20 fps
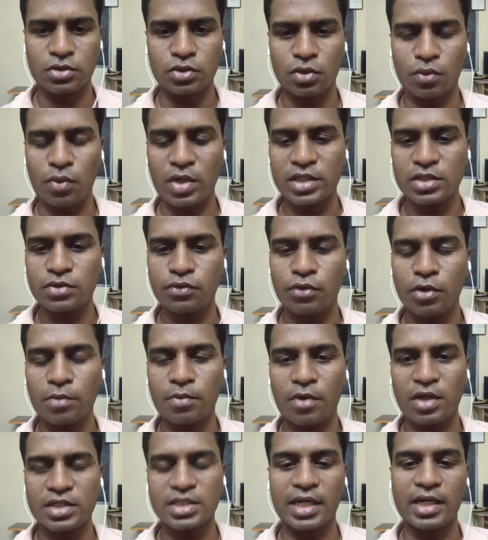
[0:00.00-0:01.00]
So once food
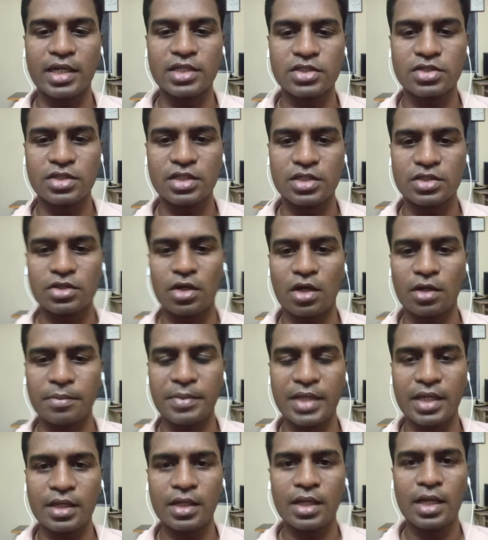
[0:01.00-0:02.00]
processing industries are
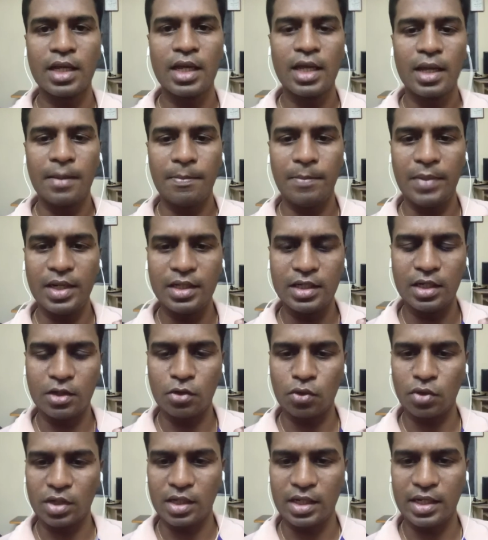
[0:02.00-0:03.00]
being built in
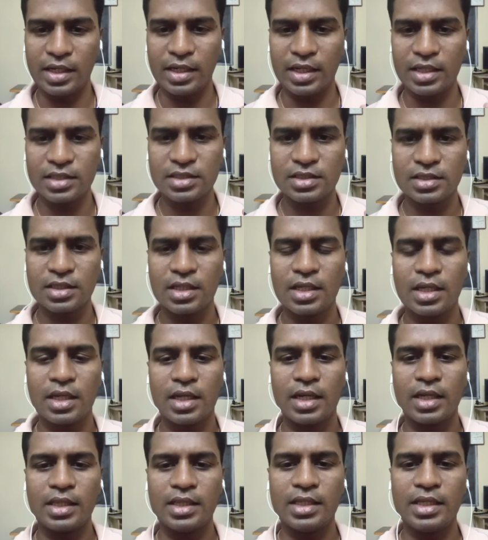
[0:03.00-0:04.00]
rural areas,
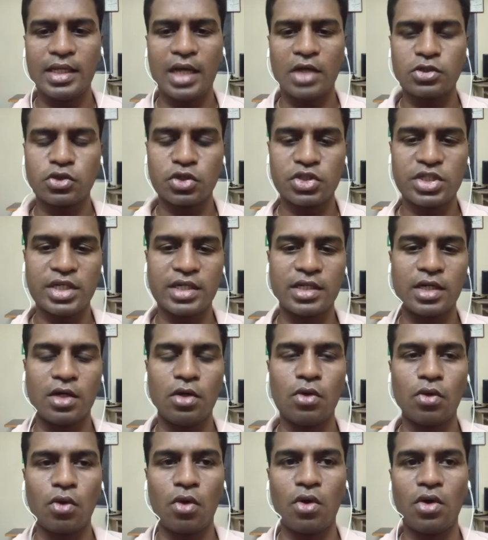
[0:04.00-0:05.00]
the
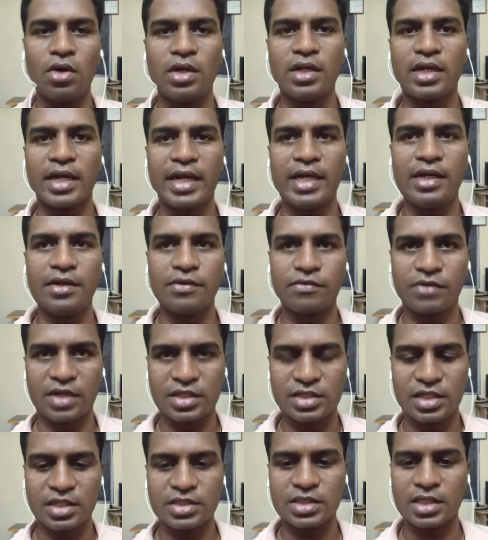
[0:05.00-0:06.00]
associated road, rail
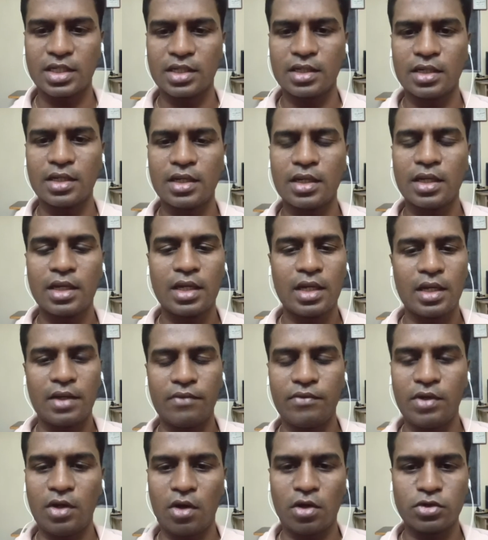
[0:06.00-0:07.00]
infrastructure
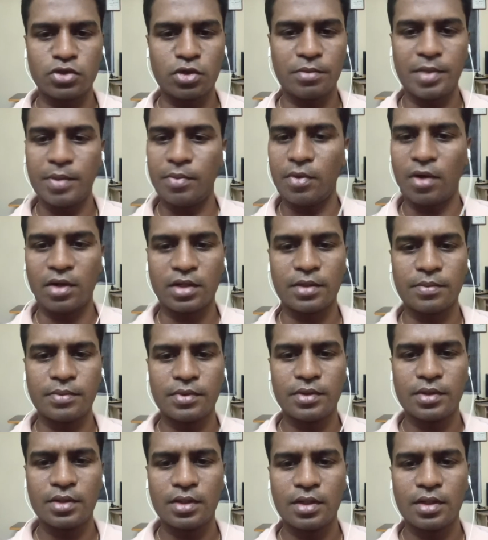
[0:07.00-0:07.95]
will also be brought up.